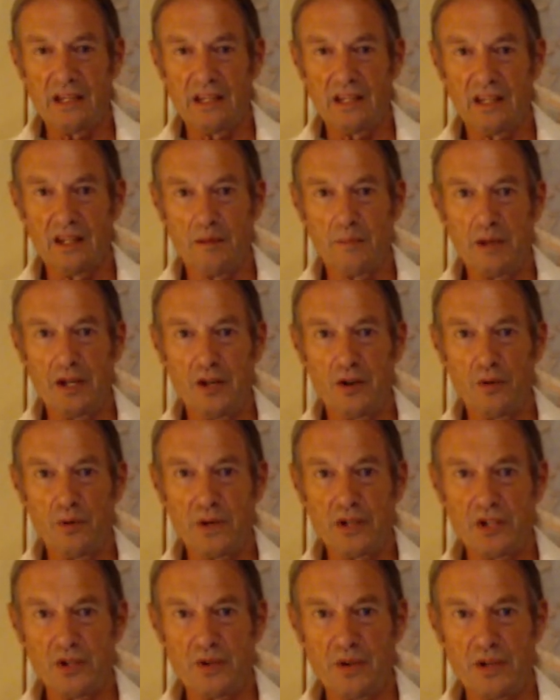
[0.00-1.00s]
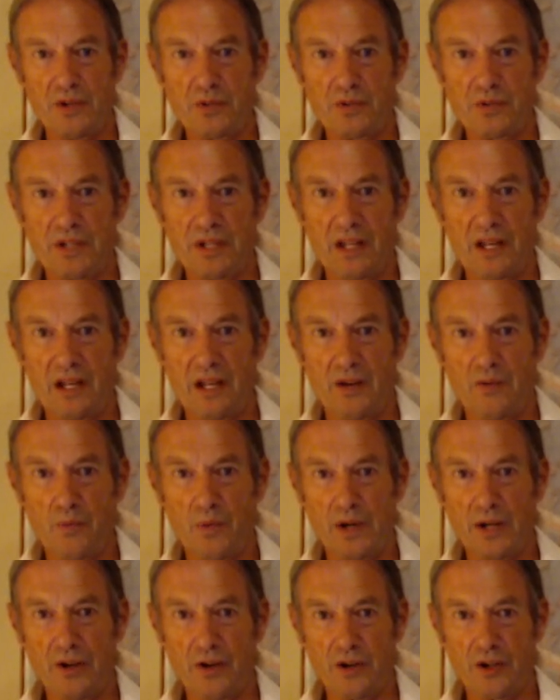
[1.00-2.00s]
Let me know what you're interested in,
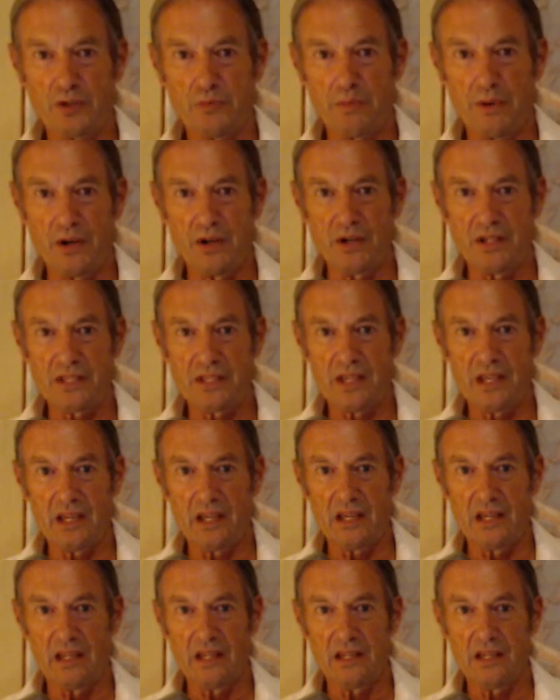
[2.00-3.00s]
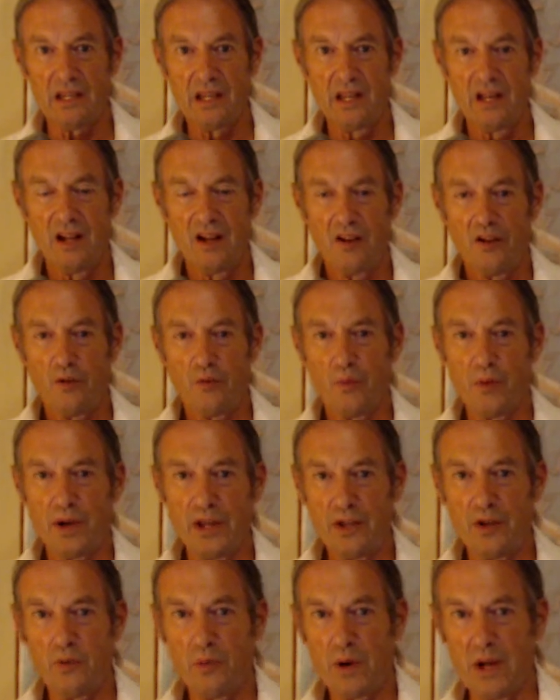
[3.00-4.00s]
what you're experiencing, and what
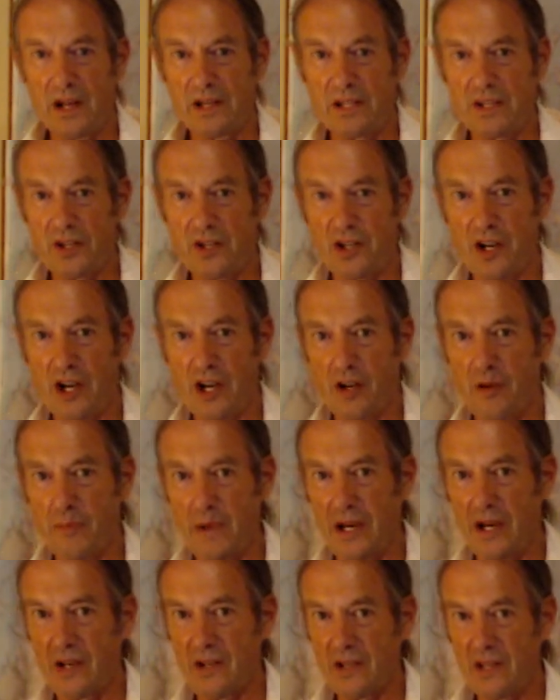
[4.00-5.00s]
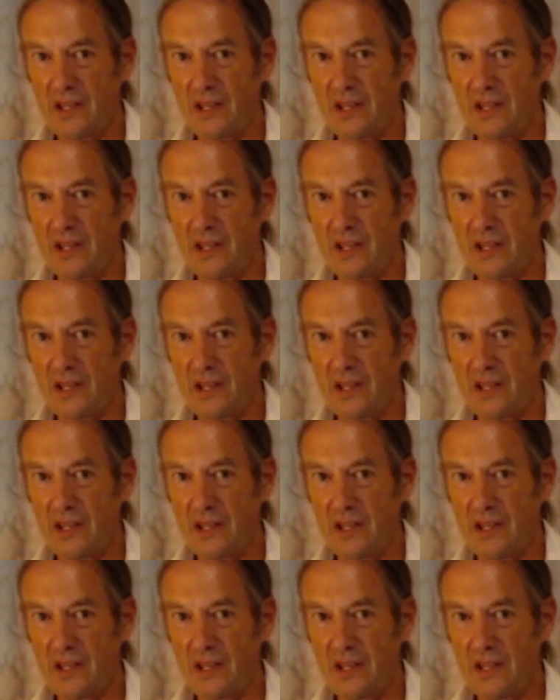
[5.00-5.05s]
you want us to talk about.